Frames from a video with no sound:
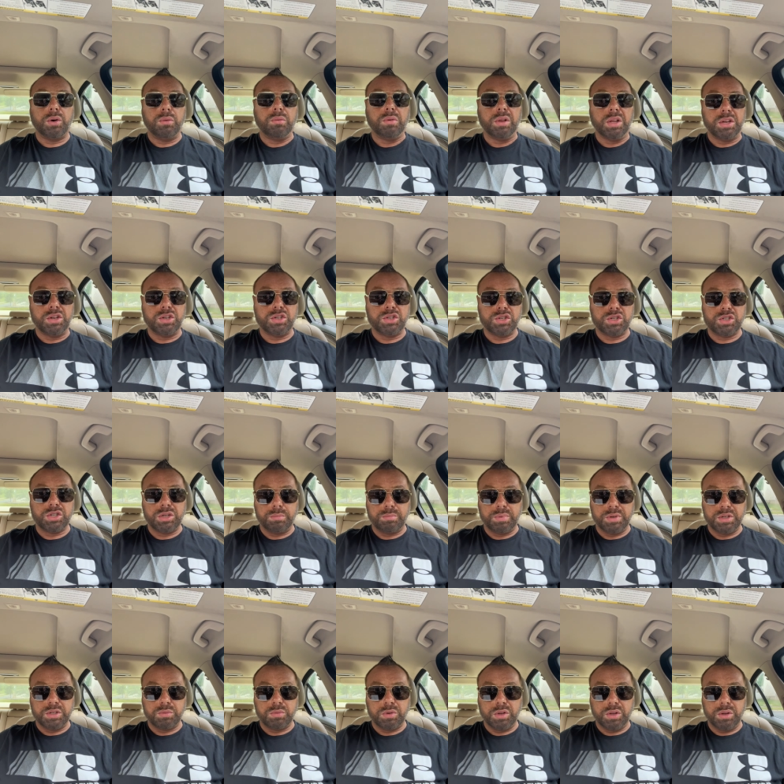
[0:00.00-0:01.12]
relationship
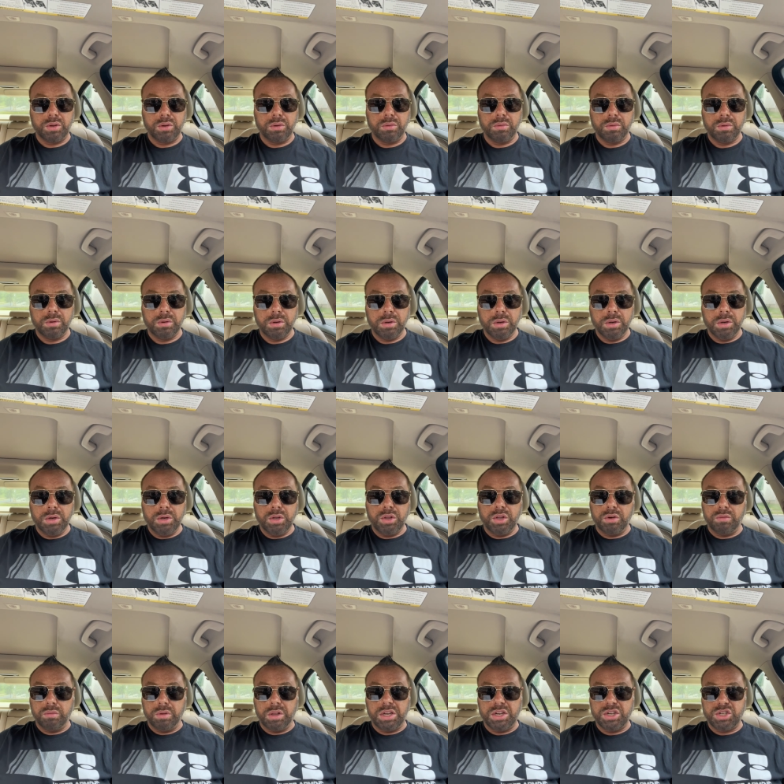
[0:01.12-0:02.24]
is with you their
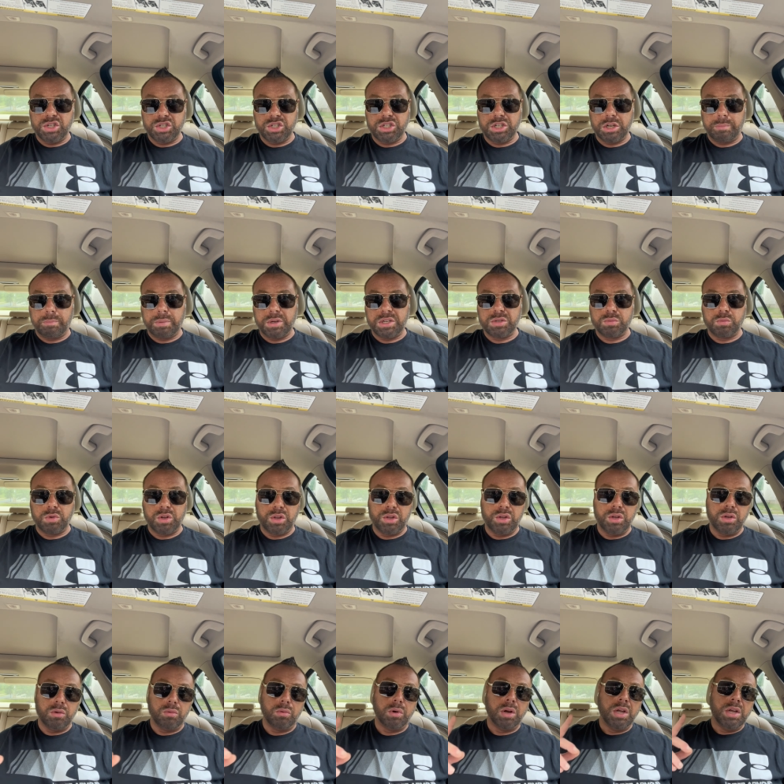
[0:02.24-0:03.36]
relationship is with
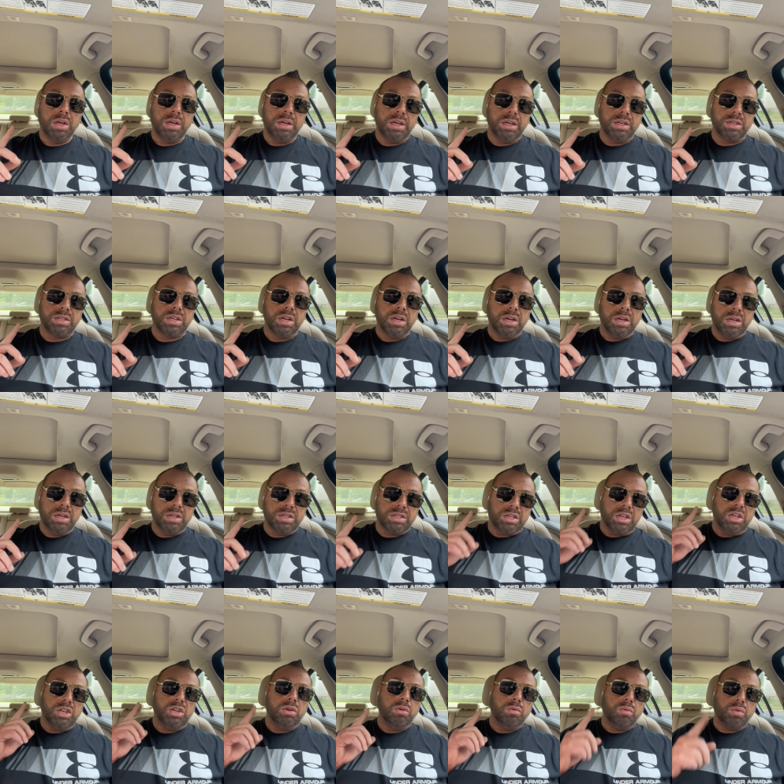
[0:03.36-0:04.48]
you is is
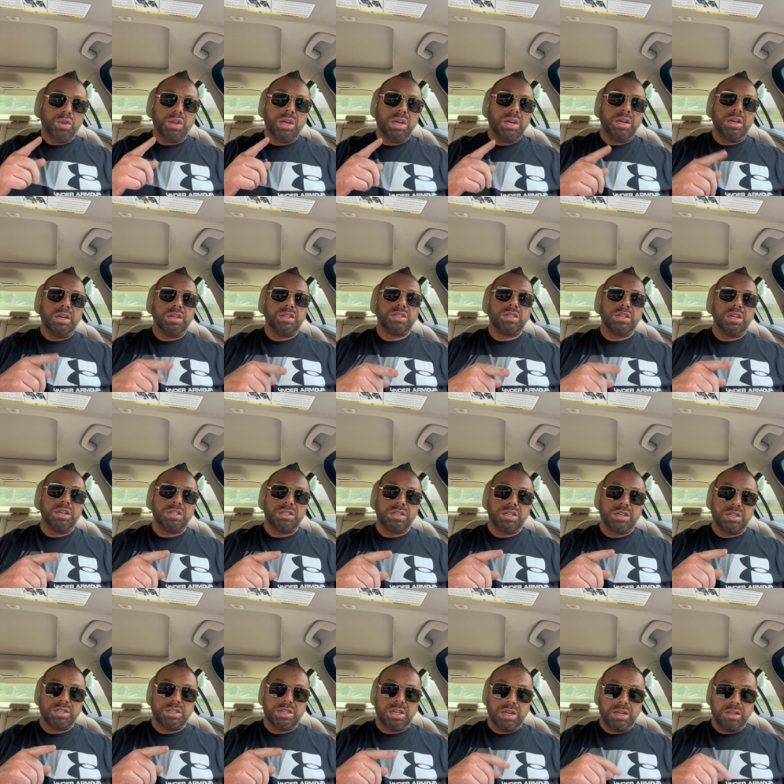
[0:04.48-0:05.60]
you think it's it's
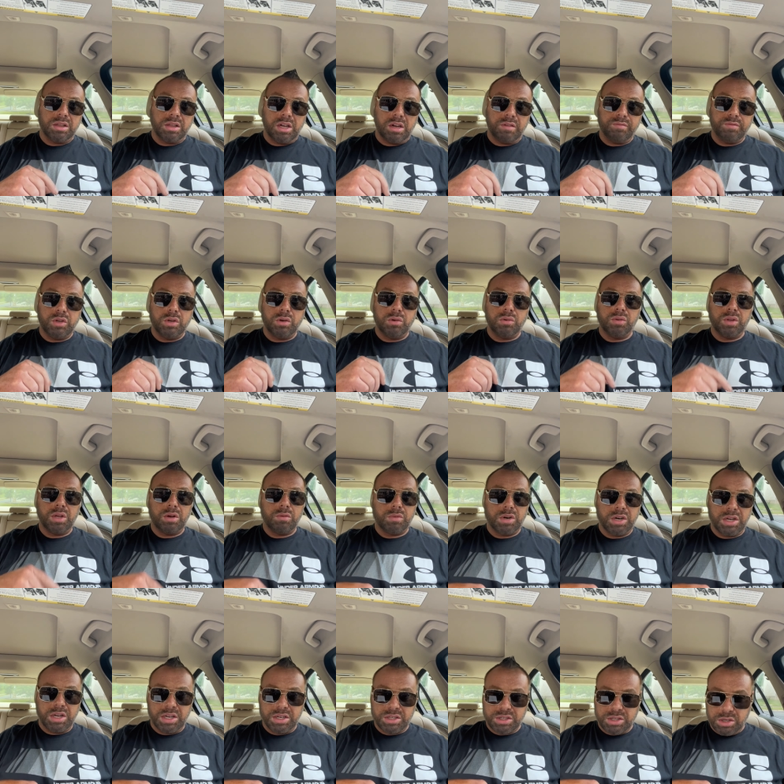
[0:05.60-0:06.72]
because they love you, they want to
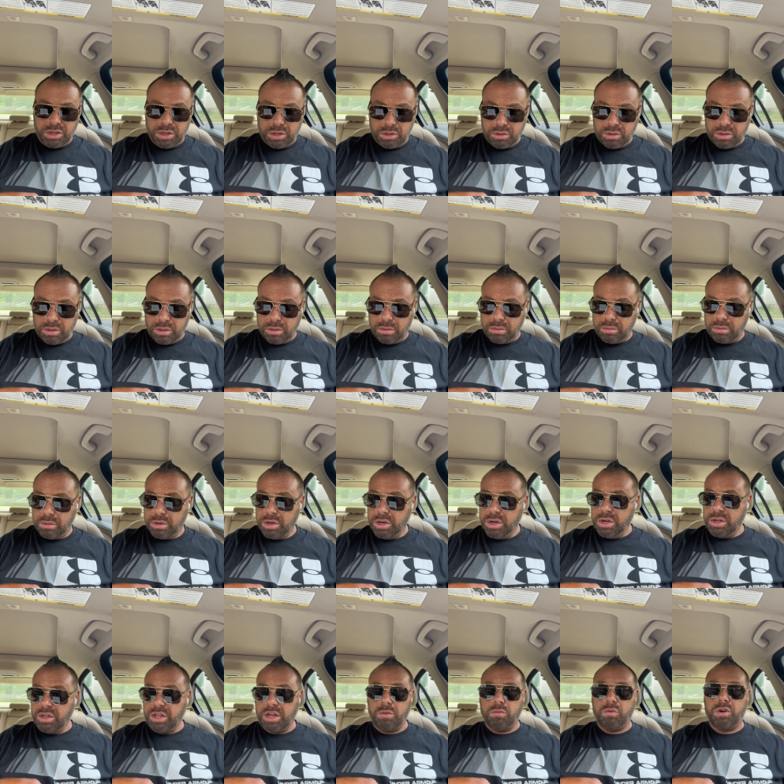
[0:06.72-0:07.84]
get to know you,
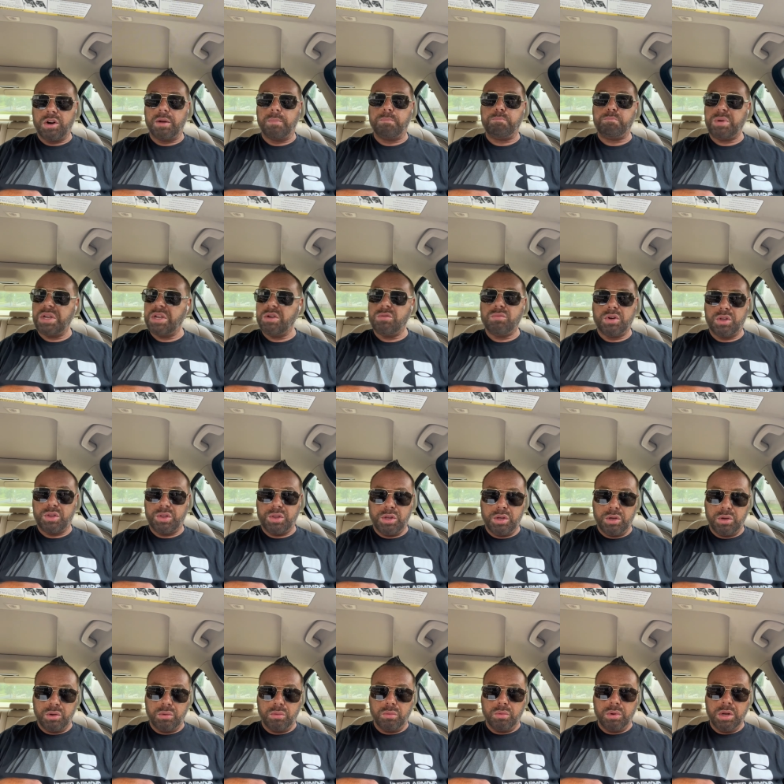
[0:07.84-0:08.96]
they want to be with
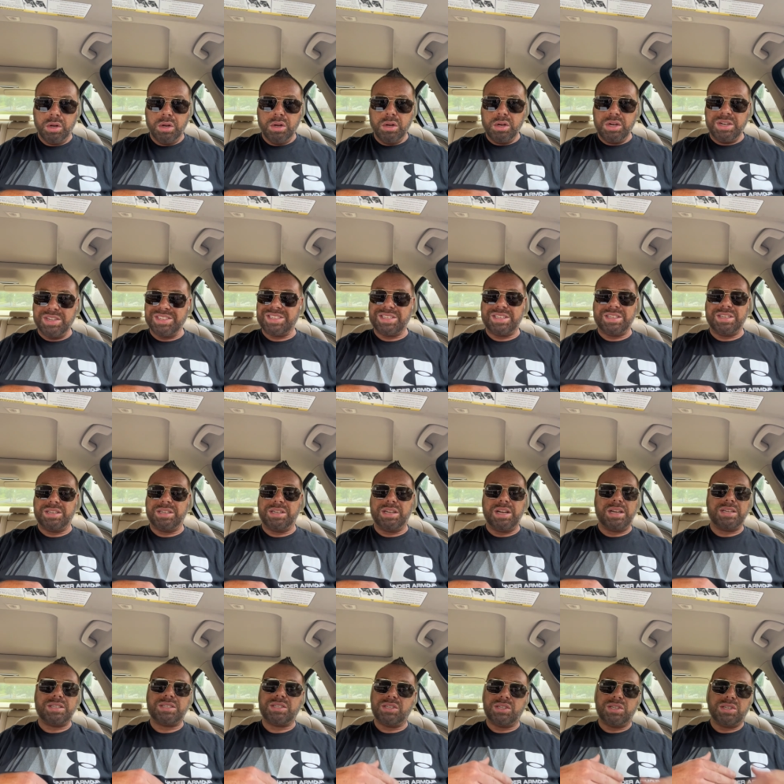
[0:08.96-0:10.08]
you, because
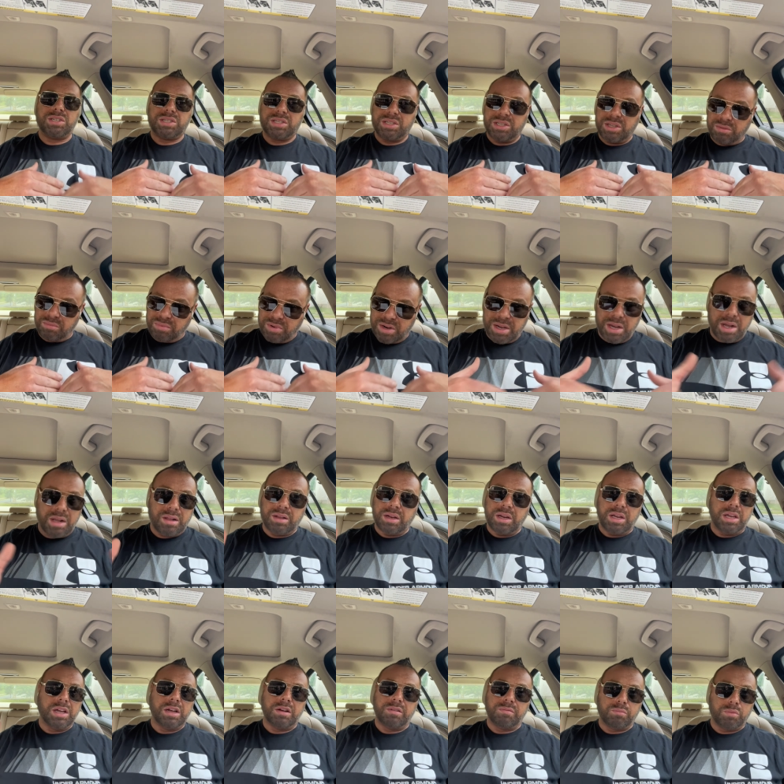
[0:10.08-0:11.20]
that's just the
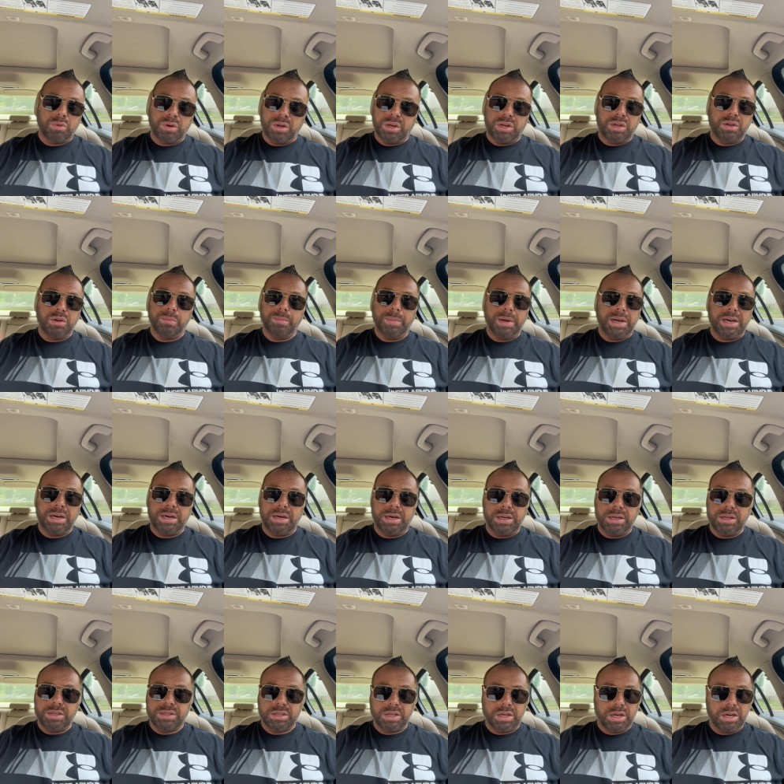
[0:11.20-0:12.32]
reality of what
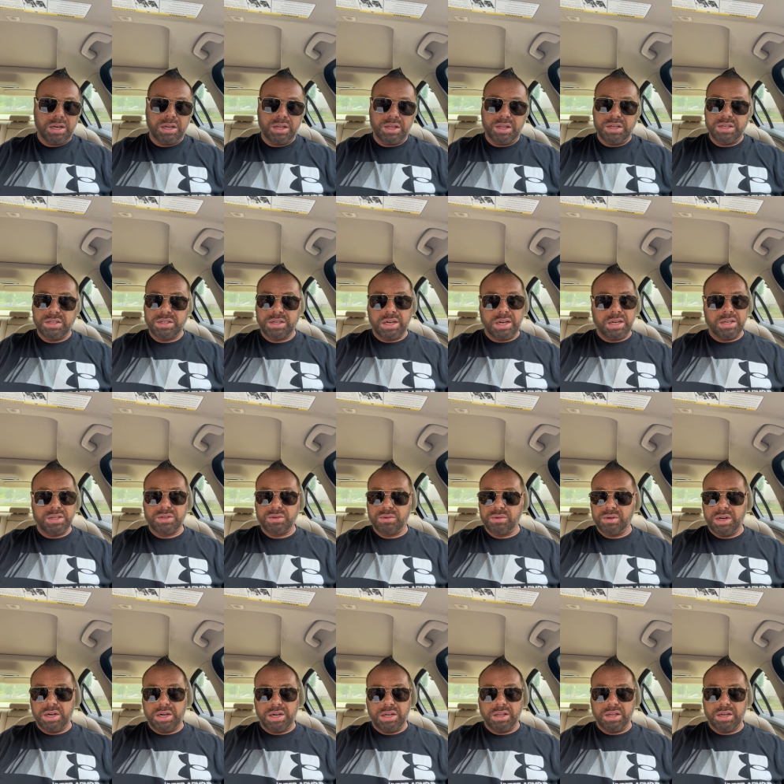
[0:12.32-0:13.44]
humanity's like. These guys are
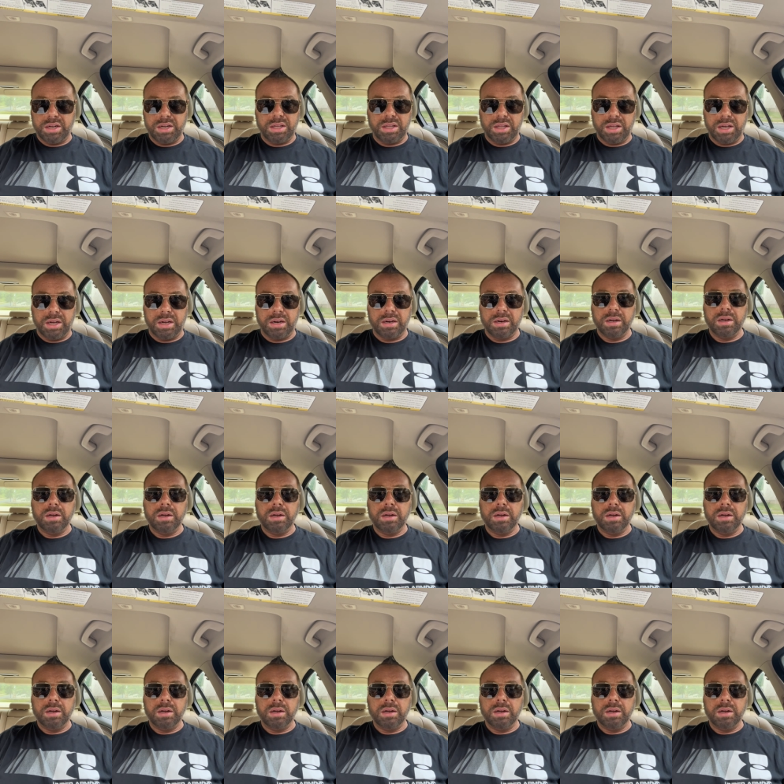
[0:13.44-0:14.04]
not like that.